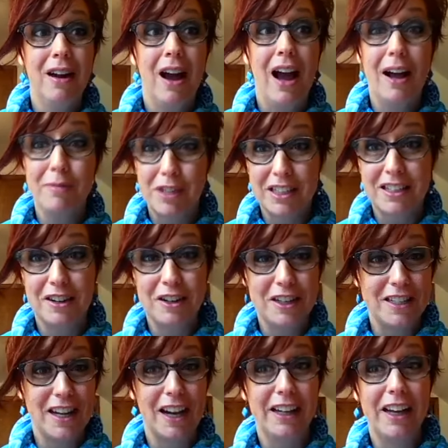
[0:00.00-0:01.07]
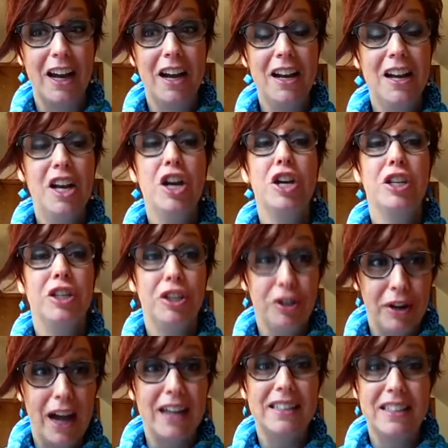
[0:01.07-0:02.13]
I'm just here to tell you, you
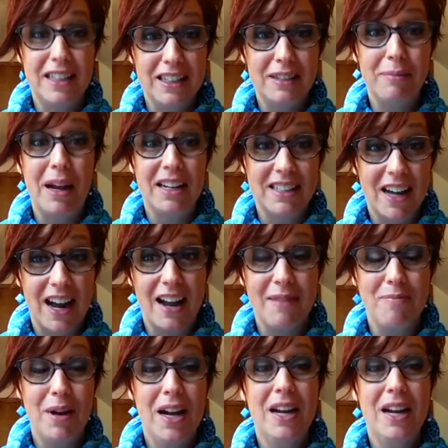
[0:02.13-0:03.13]
guys need to make time